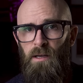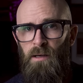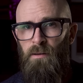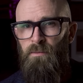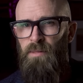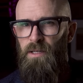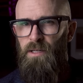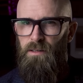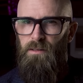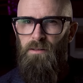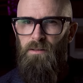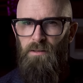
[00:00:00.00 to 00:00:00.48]

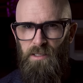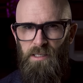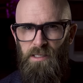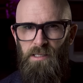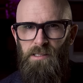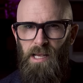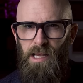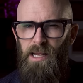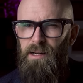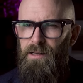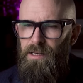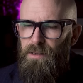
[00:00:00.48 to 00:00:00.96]
but not
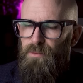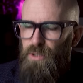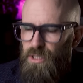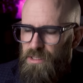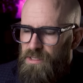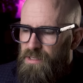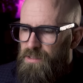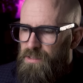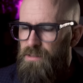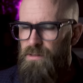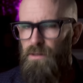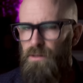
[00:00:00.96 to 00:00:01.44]
exactly, but
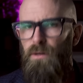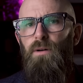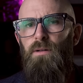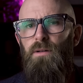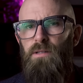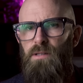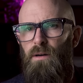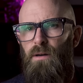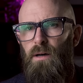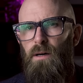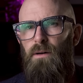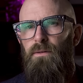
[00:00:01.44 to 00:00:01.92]

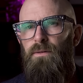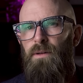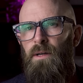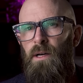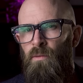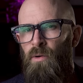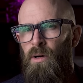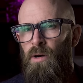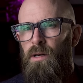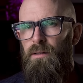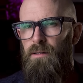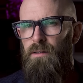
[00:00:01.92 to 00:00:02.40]
sort of
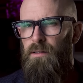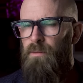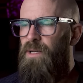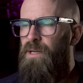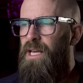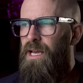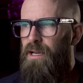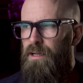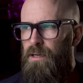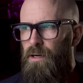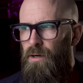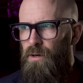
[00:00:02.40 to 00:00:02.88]
what the
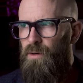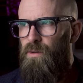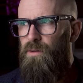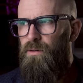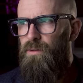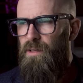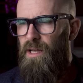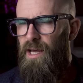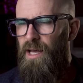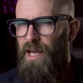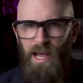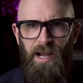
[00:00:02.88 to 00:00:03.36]
black
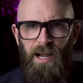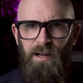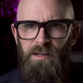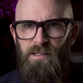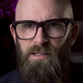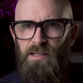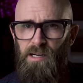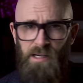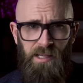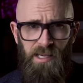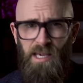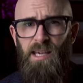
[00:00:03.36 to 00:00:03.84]
hole
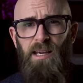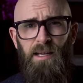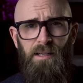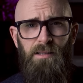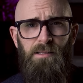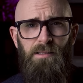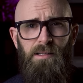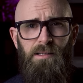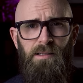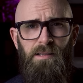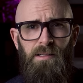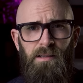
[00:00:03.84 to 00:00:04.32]
actually
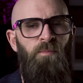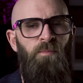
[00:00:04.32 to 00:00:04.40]
is.